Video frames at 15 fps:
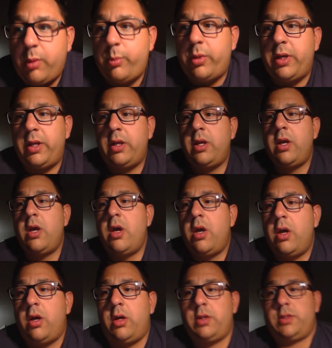but
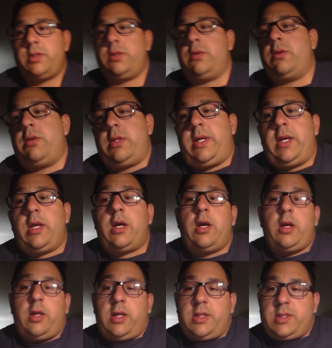also like
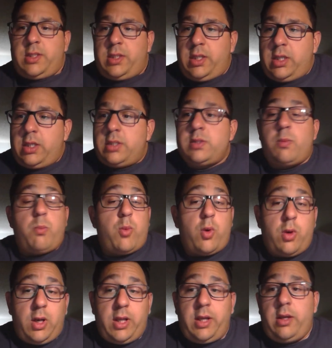uh, quesadillas,
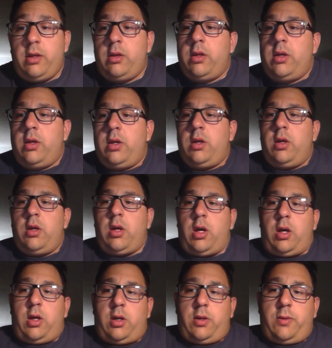mole,
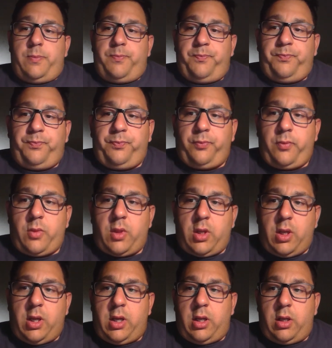um,
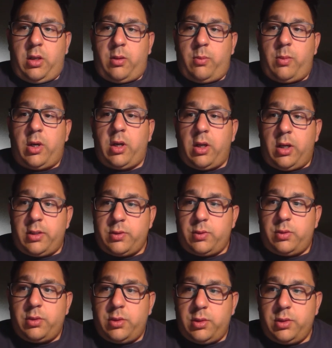and
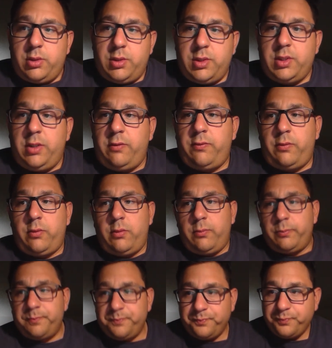maracasos, seafood.
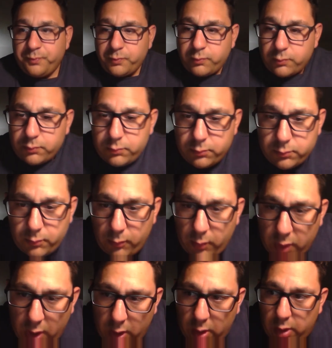
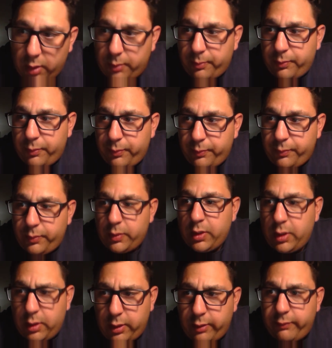Um,
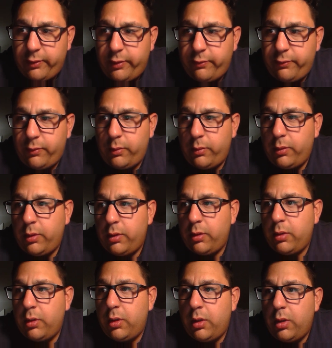they love their food.
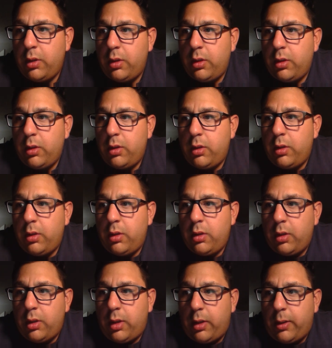
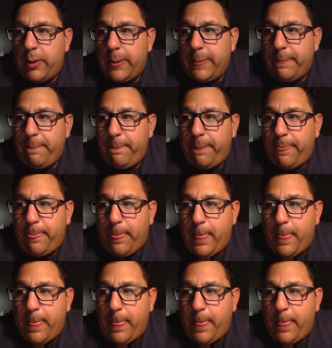Um,